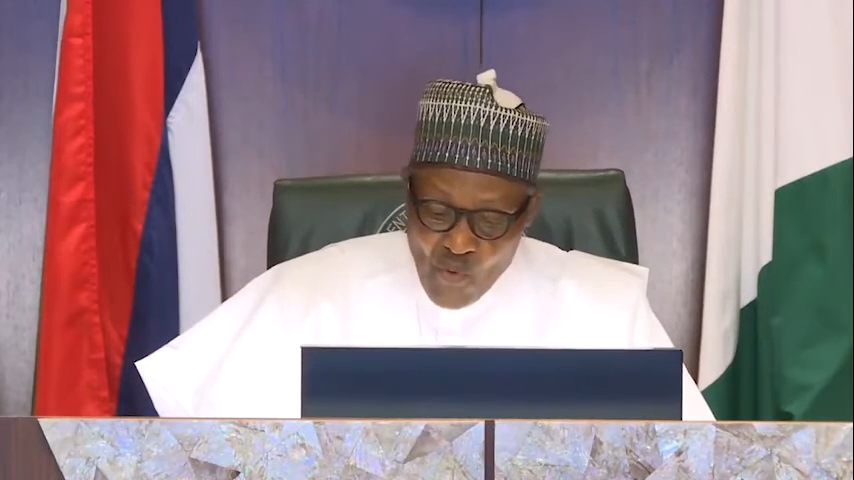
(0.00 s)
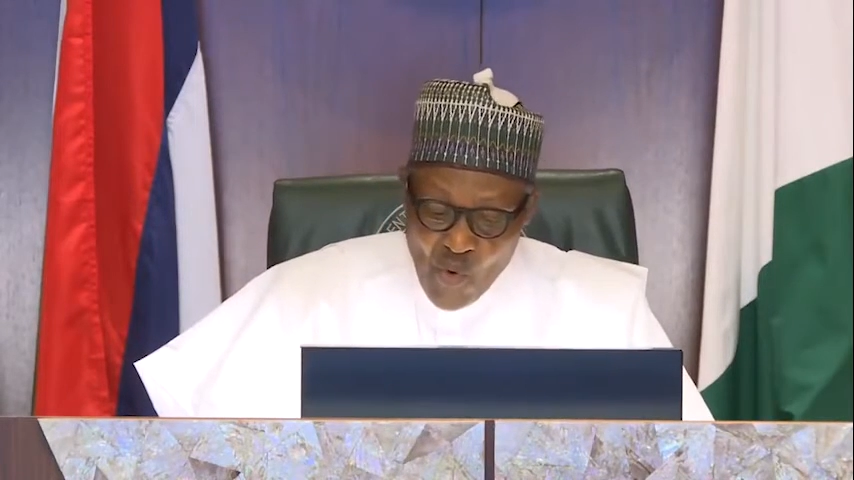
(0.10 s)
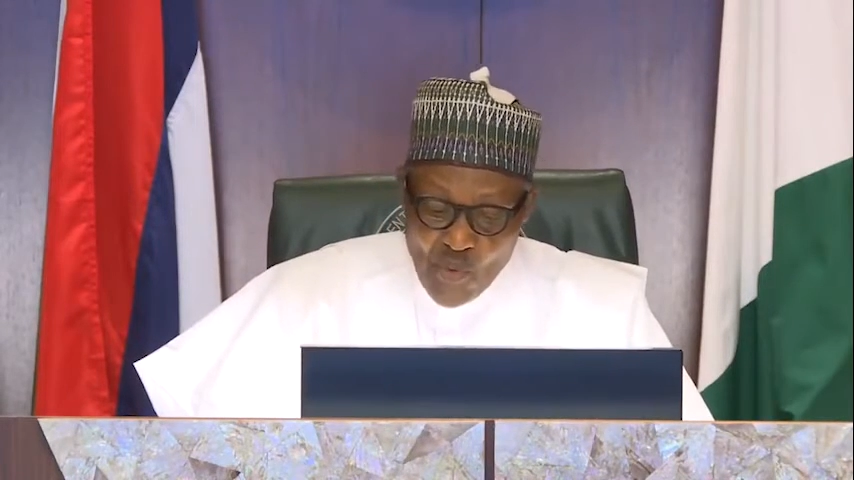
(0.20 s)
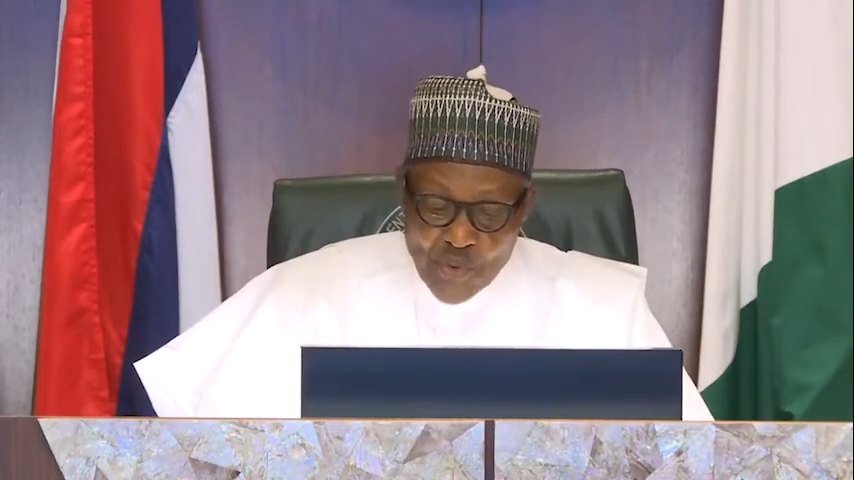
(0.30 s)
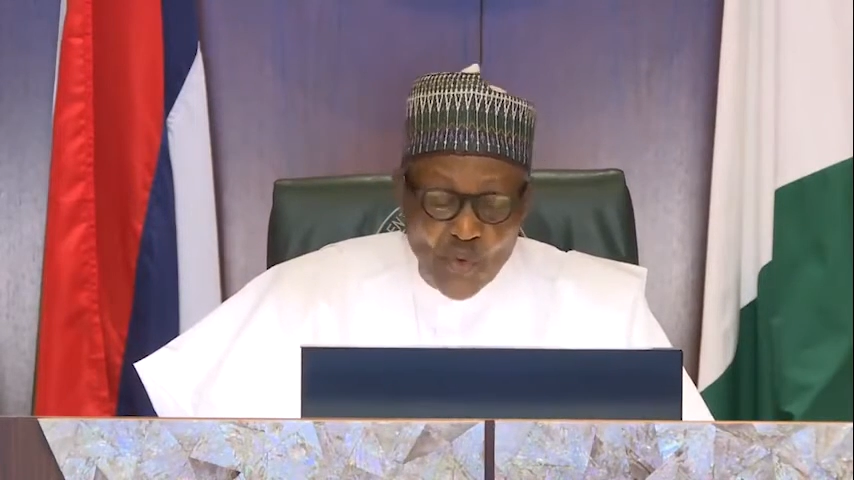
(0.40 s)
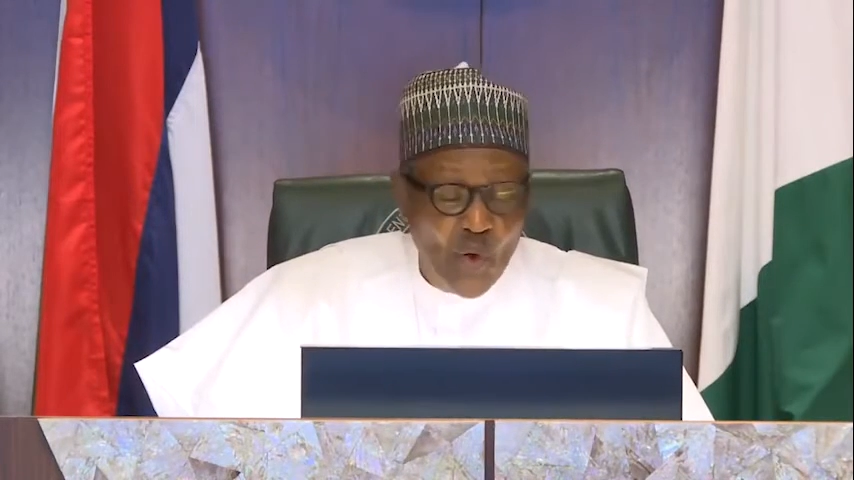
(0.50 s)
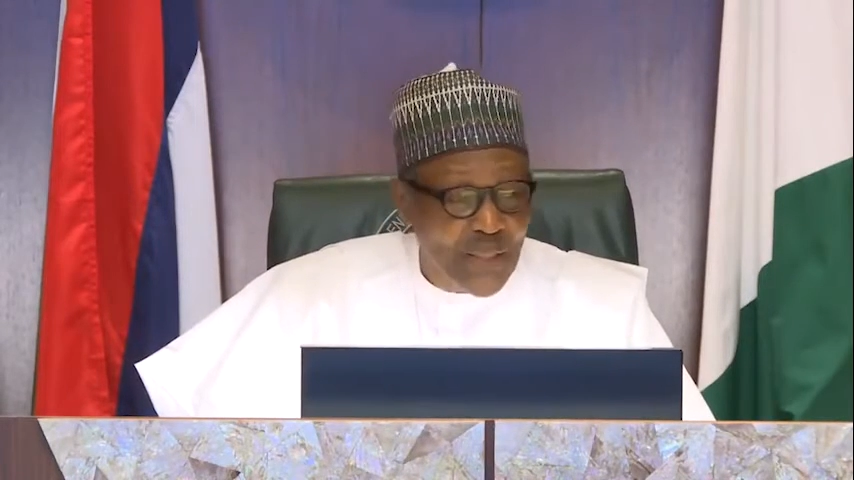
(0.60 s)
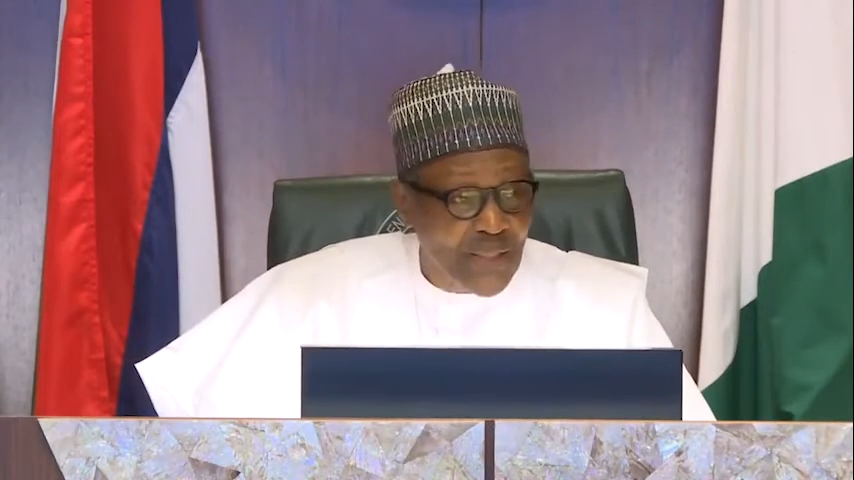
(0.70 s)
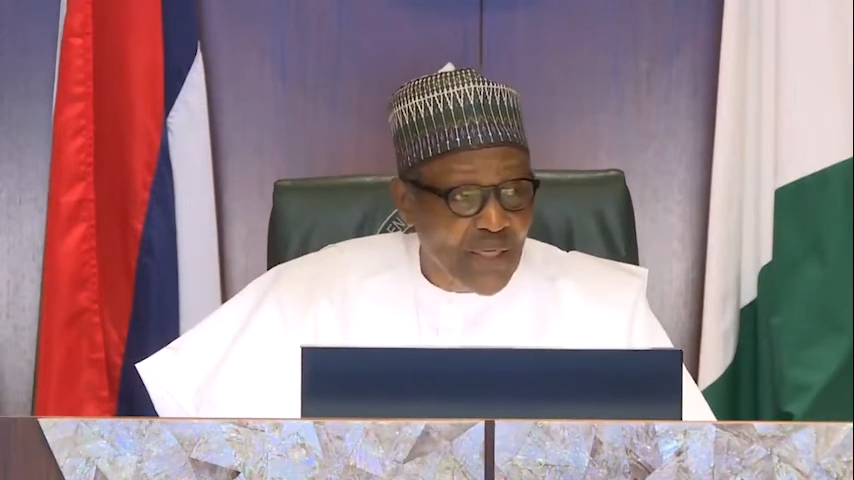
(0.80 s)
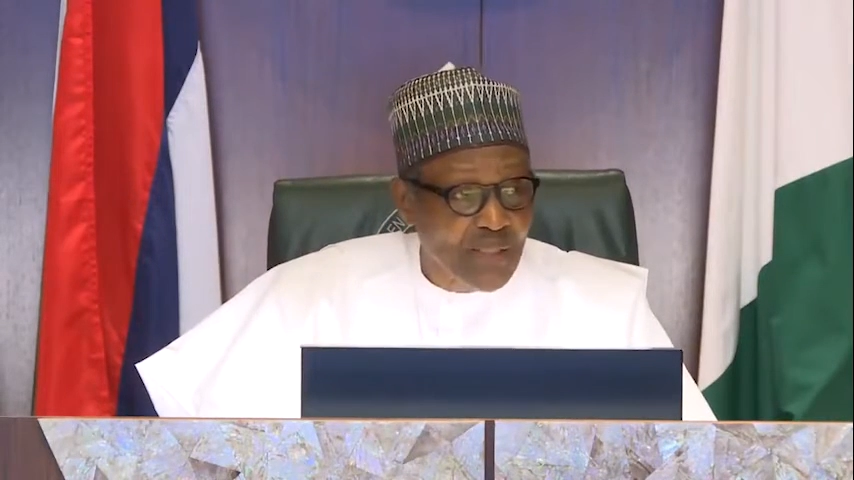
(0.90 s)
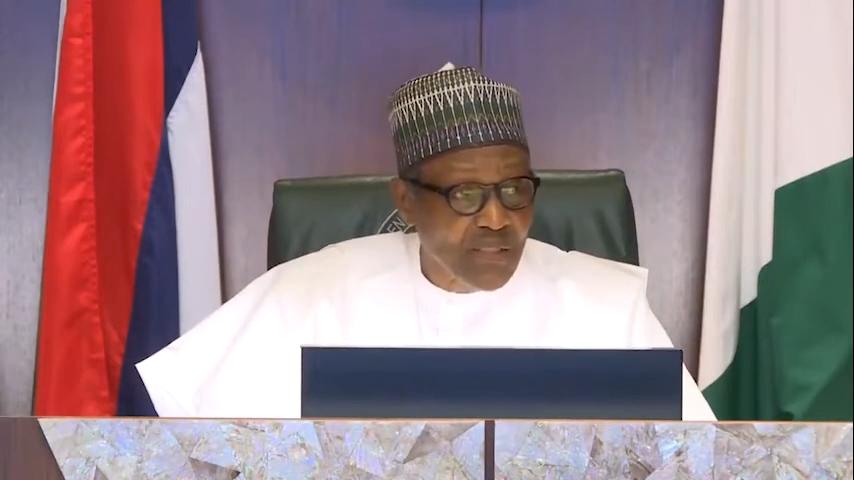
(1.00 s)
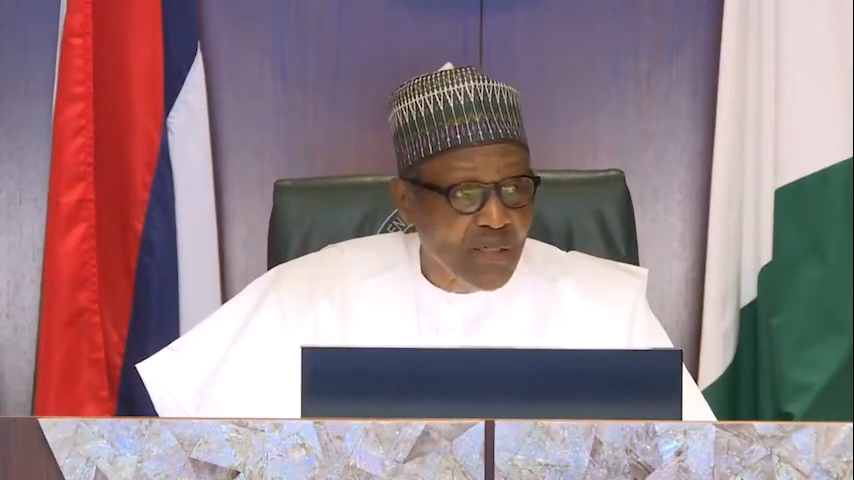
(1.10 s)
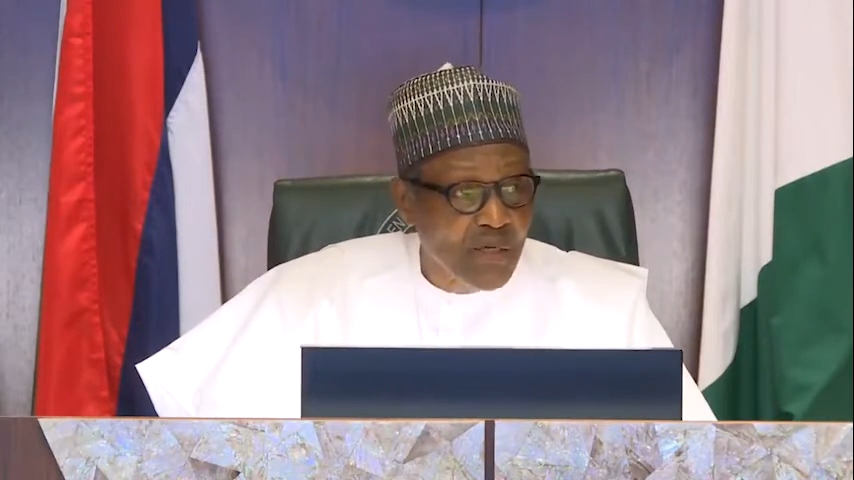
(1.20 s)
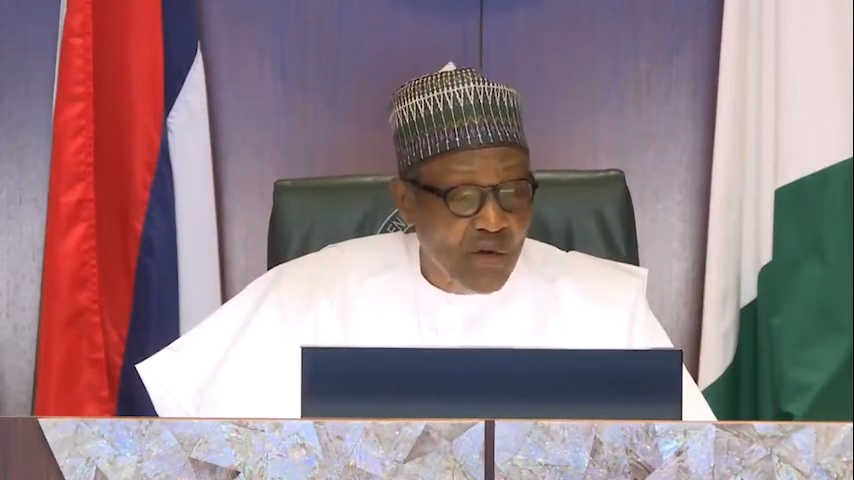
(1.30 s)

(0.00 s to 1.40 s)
for misconduct